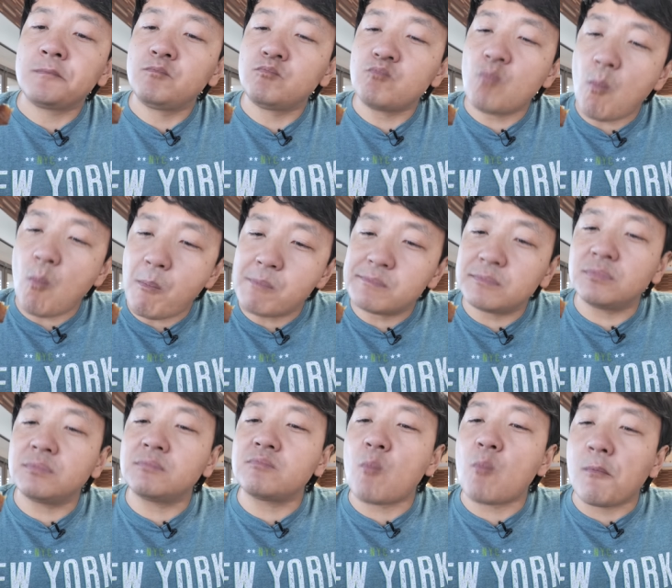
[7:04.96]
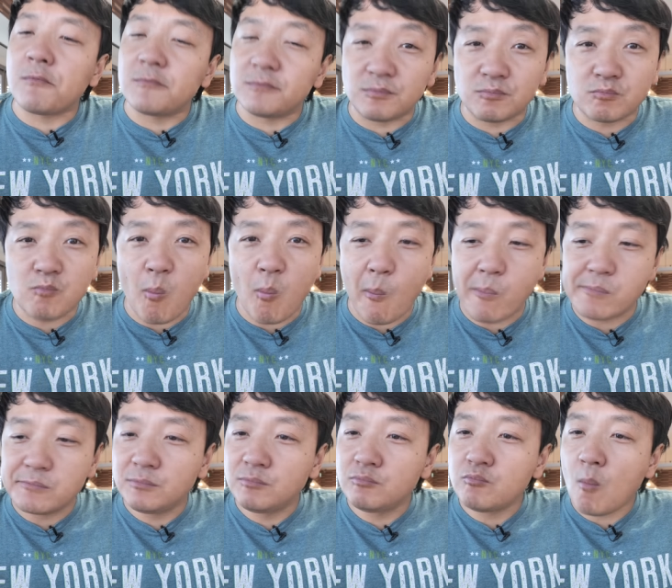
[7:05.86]
Mmm.
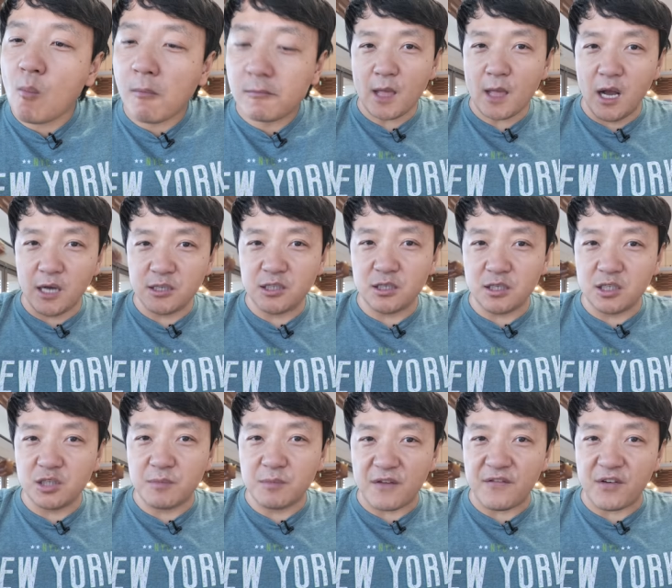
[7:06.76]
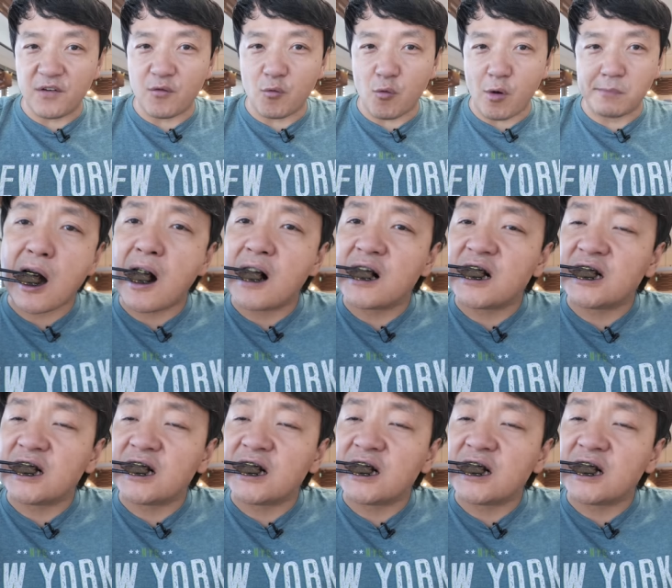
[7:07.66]
Actually, this is my favorite one.